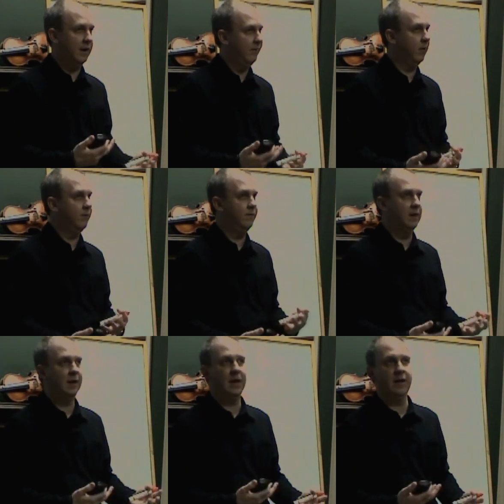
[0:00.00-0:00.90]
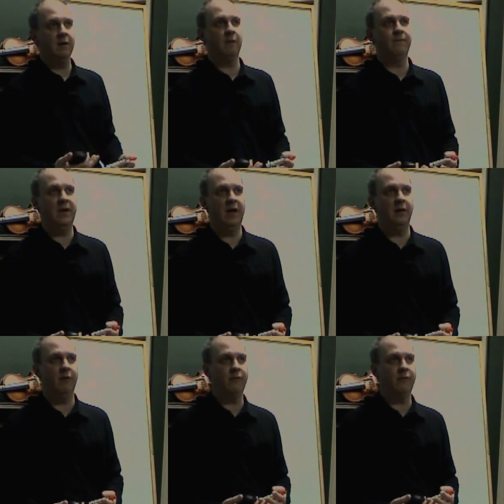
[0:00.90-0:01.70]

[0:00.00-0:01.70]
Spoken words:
level of feeling like you're a failure.